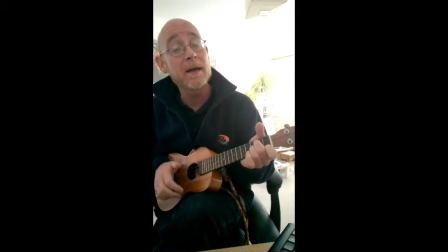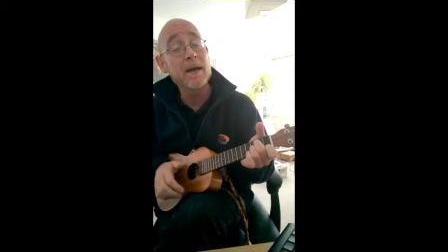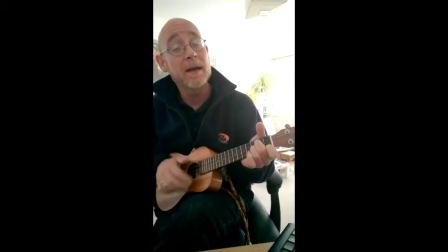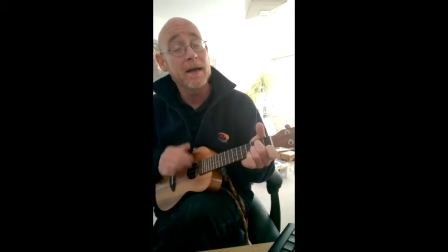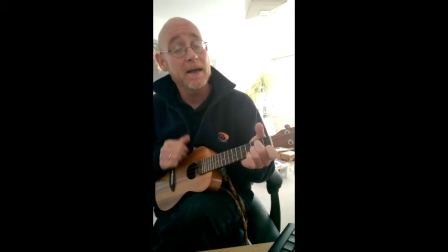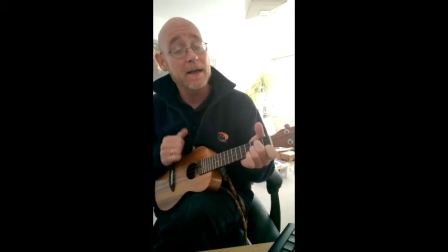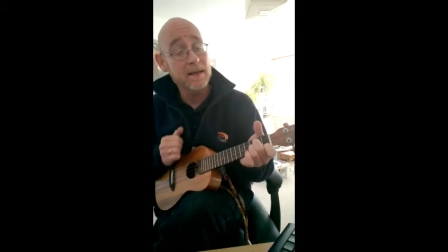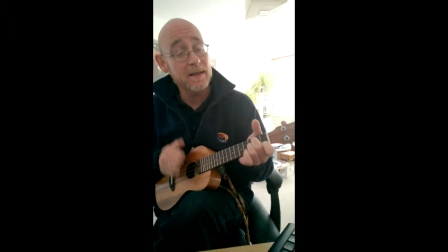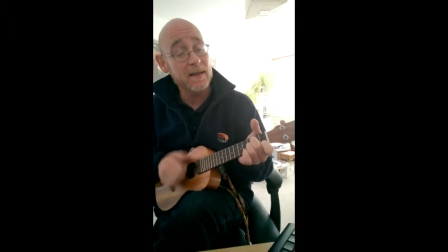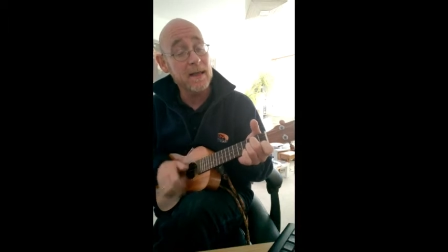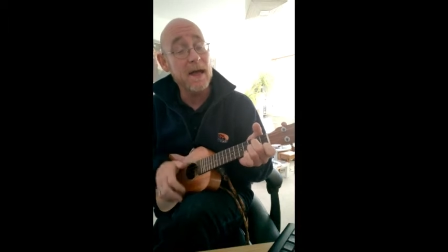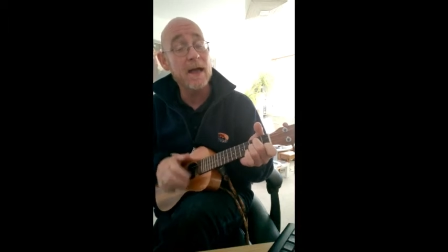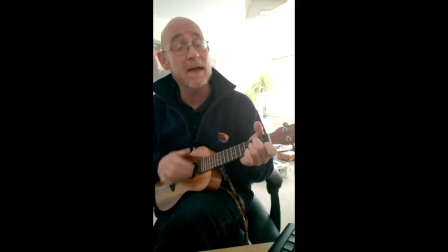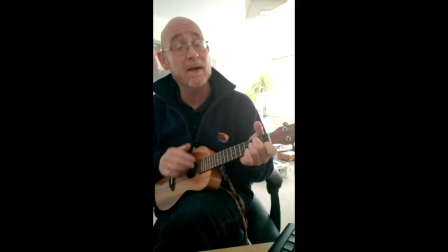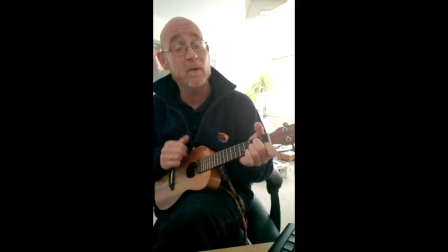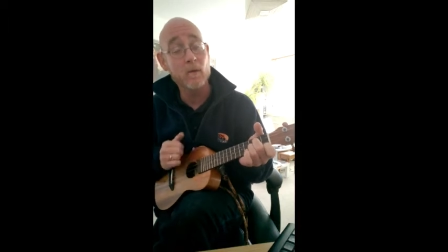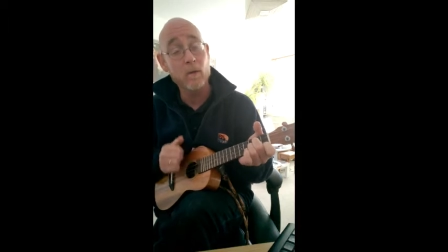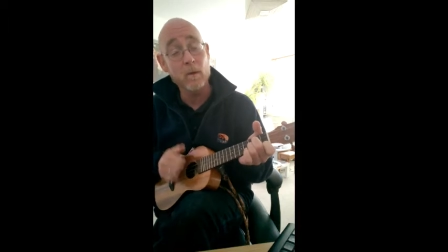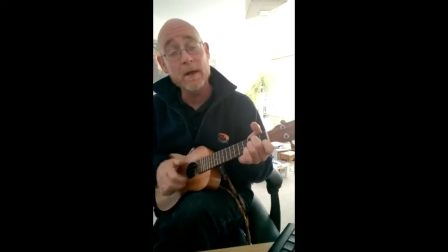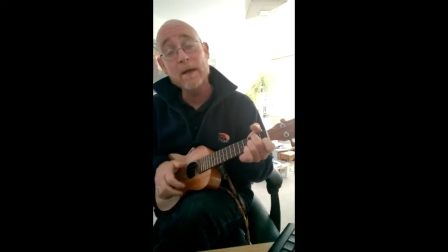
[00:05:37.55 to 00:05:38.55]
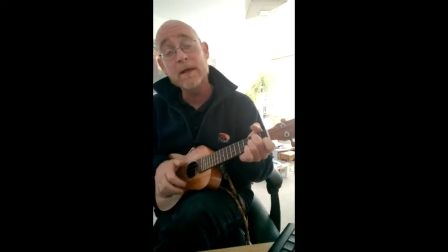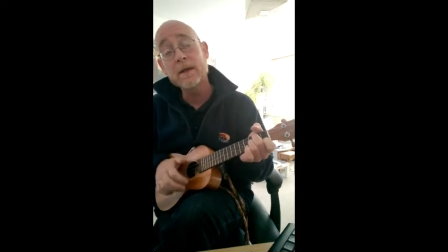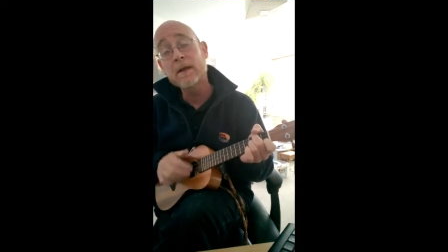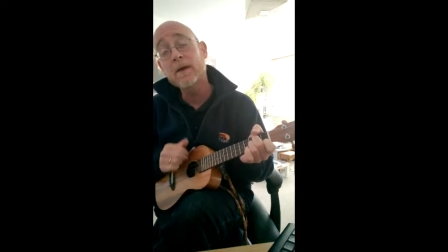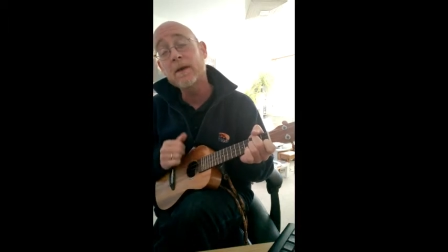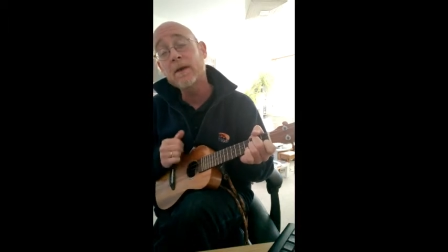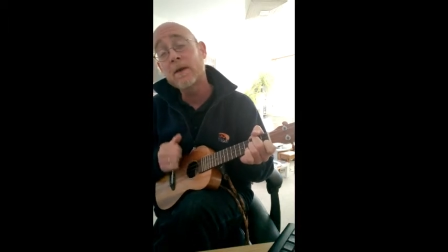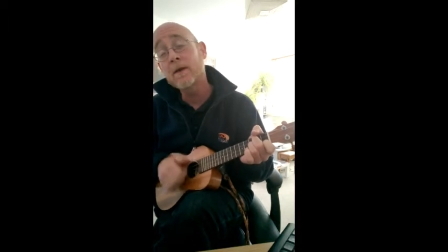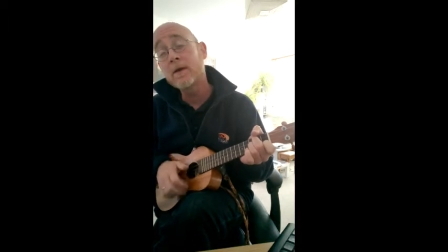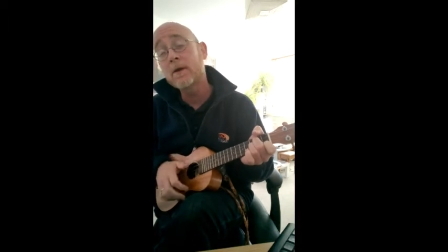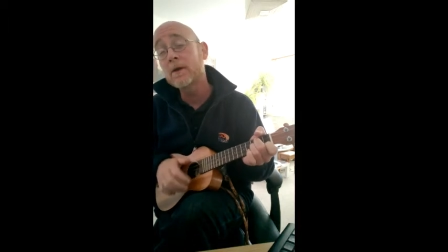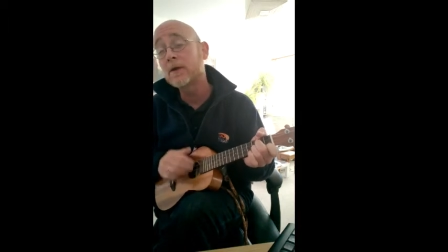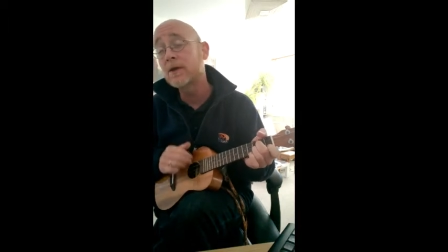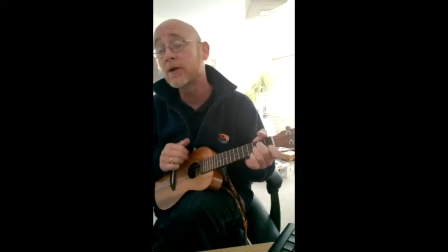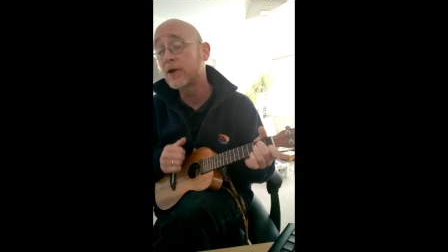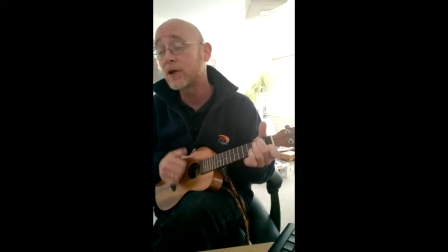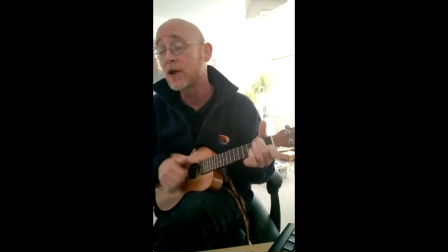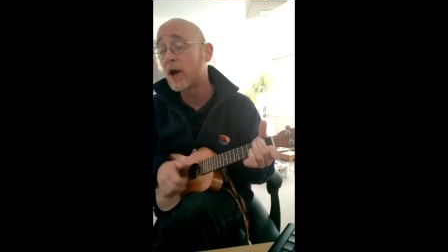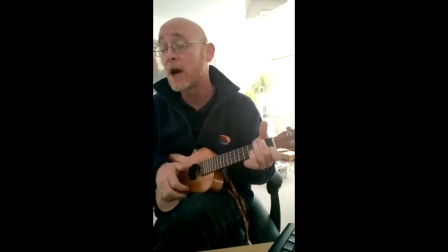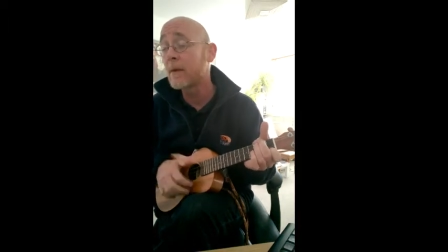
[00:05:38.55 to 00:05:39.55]
It's like window still
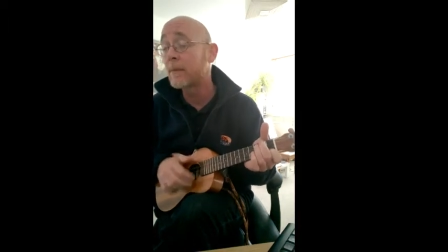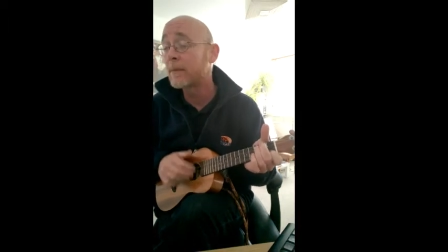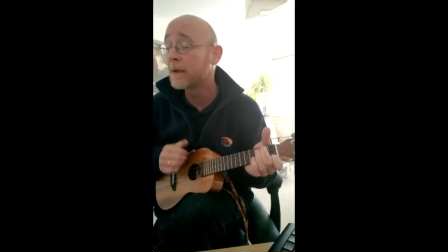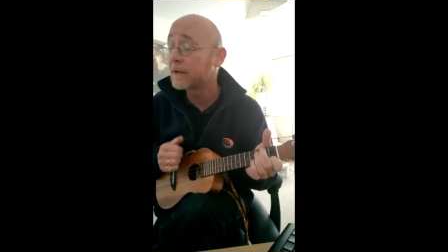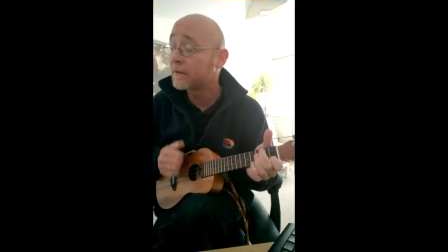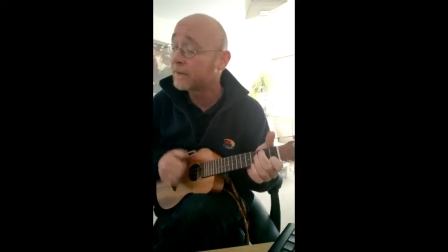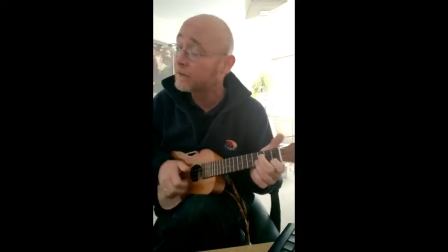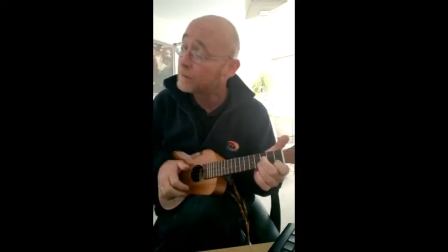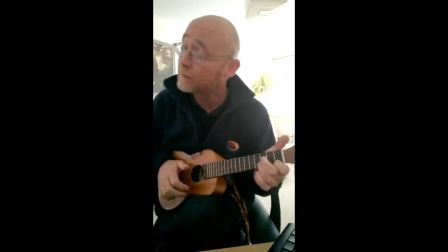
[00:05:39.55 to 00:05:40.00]
shopping for